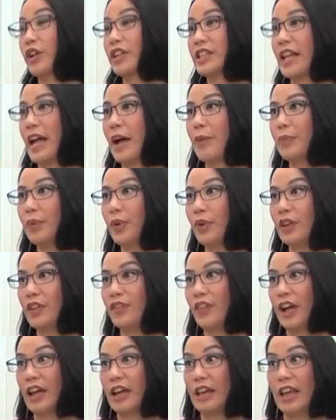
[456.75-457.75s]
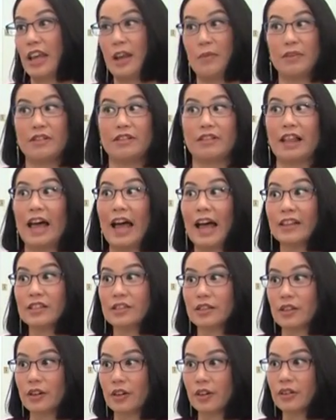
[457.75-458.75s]
For example, if I came here
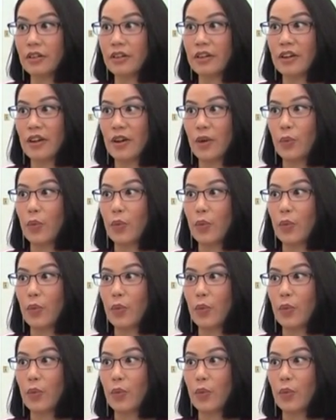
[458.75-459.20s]
last year,